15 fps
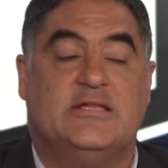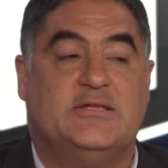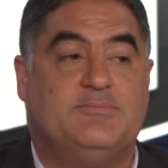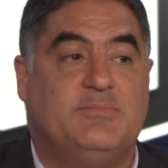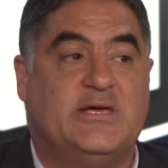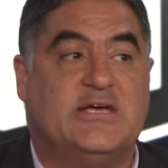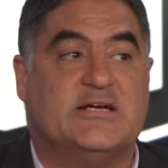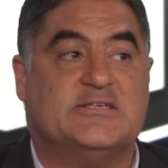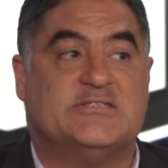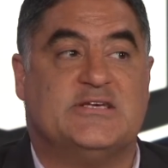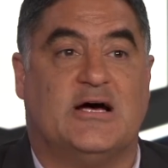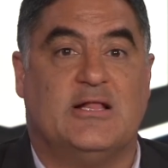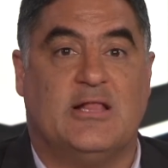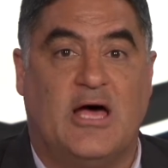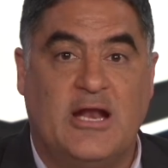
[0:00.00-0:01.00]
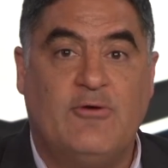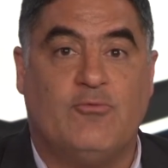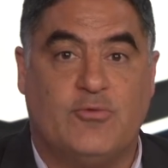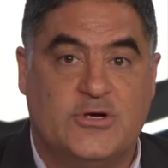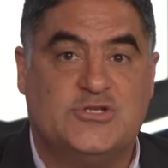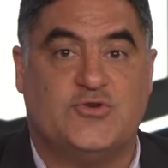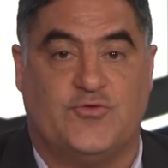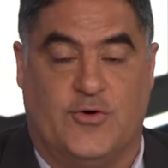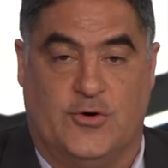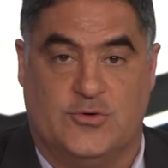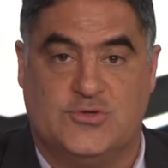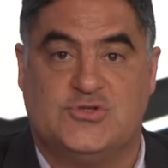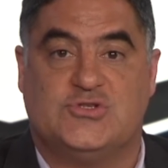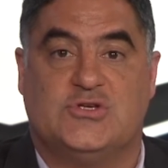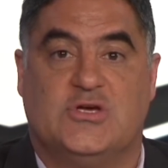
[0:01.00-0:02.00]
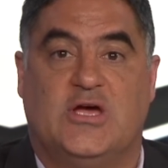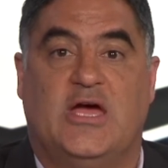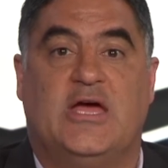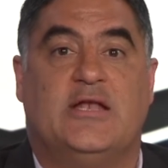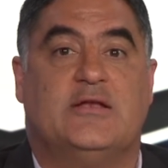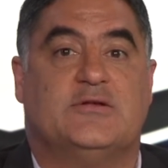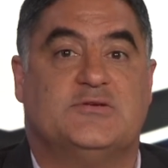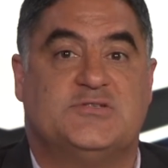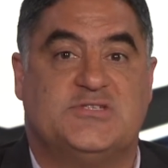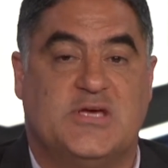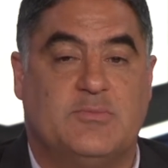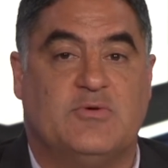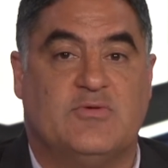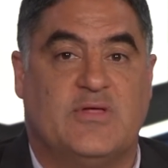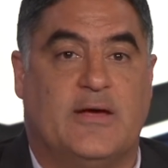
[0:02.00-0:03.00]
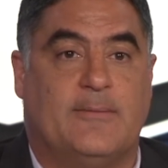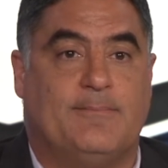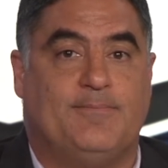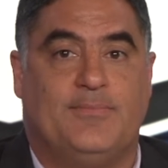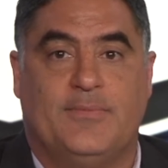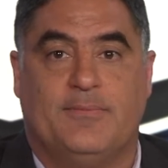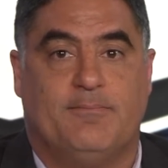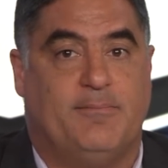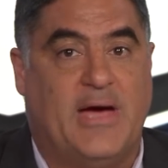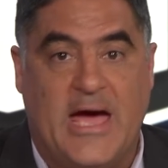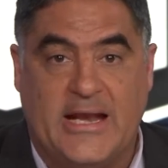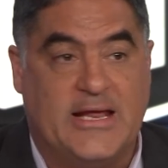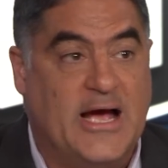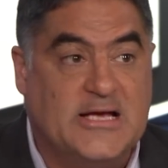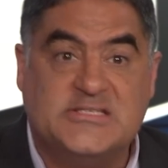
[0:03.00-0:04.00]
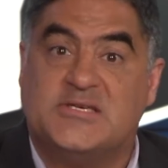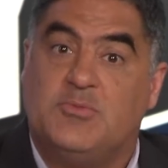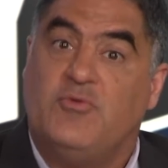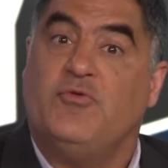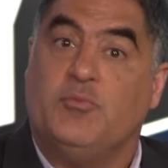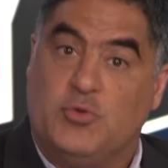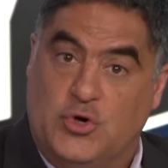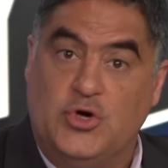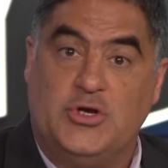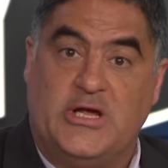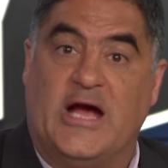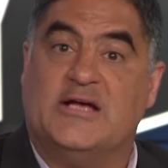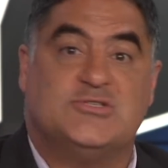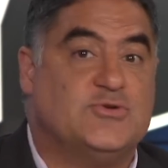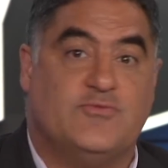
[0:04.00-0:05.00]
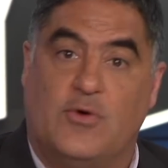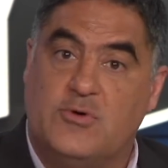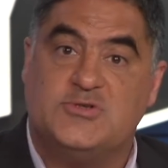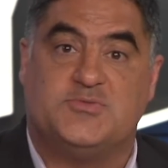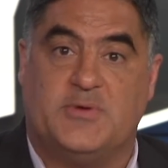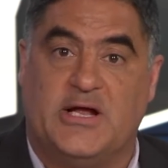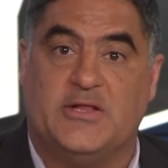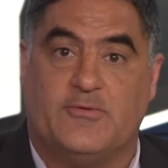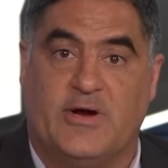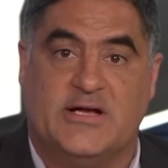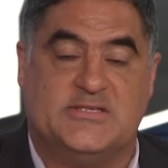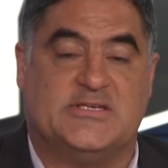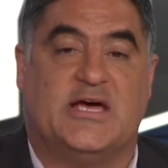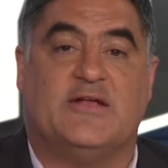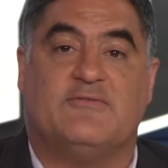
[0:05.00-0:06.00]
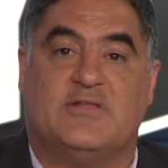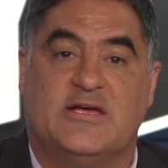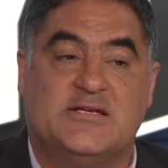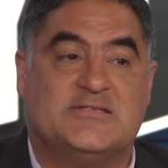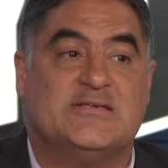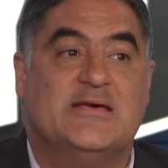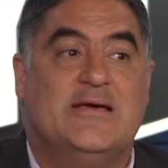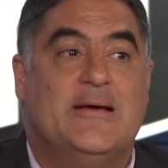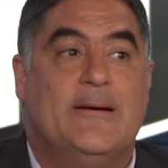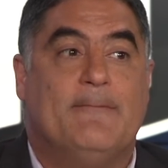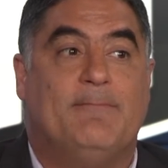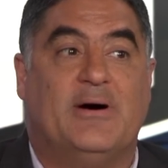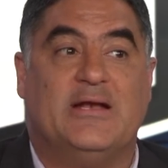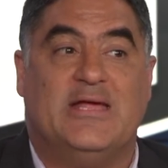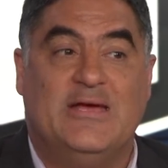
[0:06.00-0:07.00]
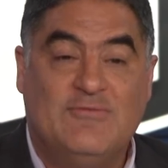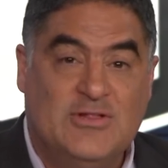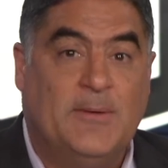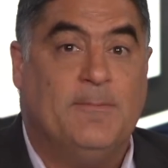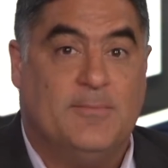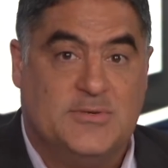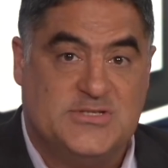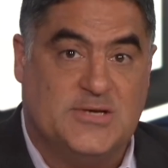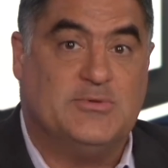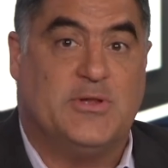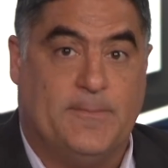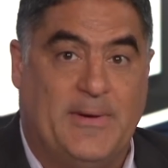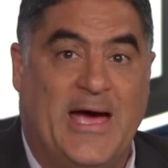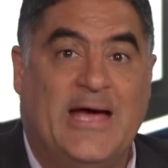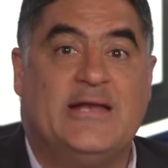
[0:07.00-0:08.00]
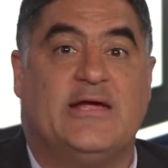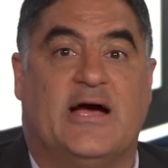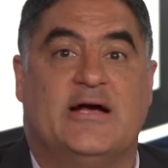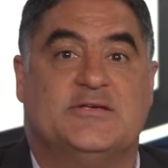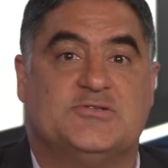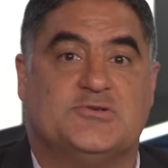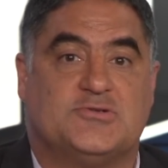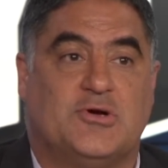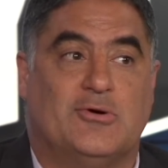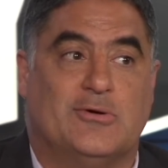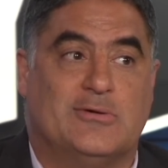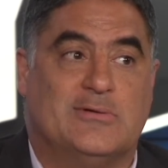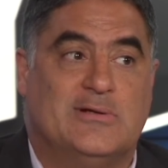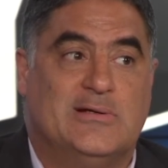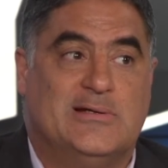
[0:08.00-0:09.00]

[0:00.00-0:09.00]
because a lot of rich folks and some of them bad guys, some of them good guys who've always been on the right side of things. But even the, some of the bad guys are going,